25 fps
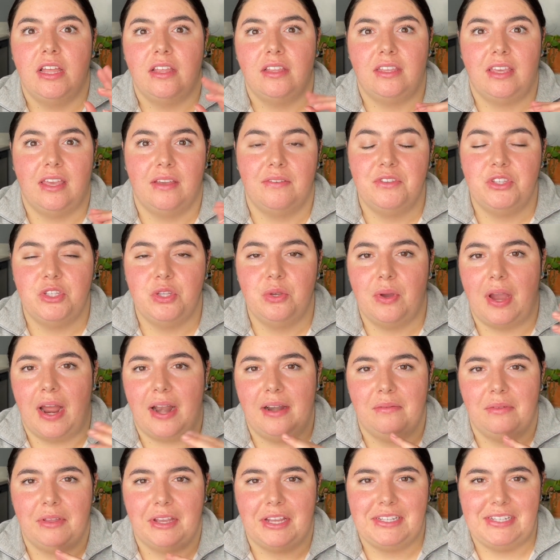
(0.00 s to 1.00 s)
gives you kind
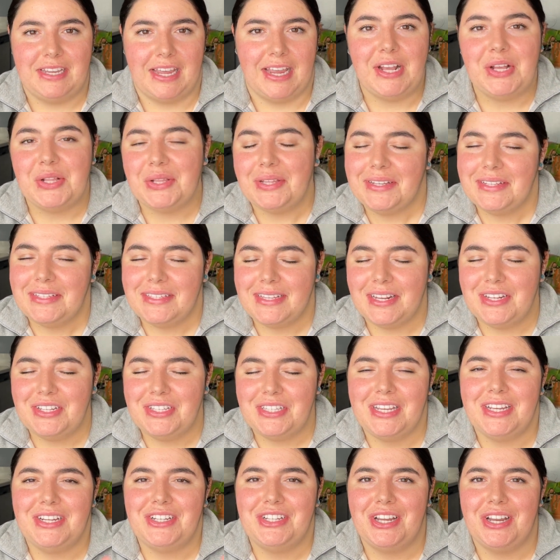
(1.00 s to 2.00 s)
of like a tingling
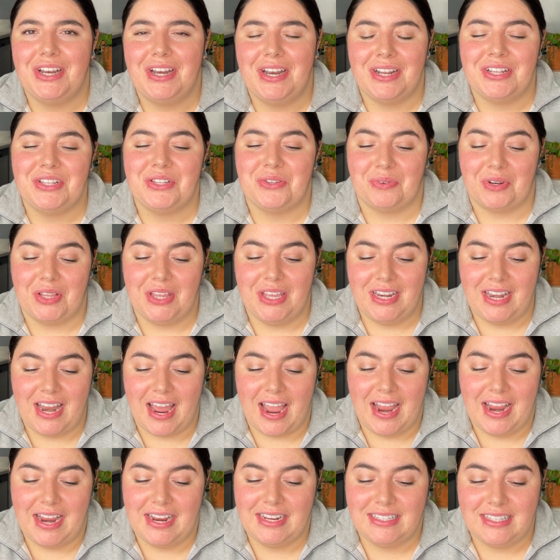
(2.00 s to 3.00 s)
sensation, and it's really
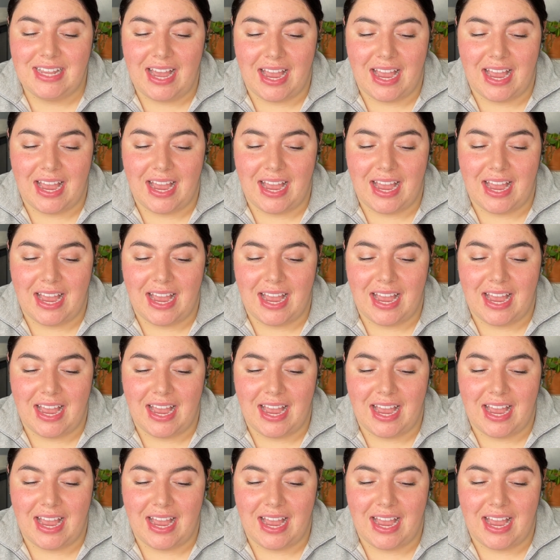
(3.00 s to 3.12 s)
nice.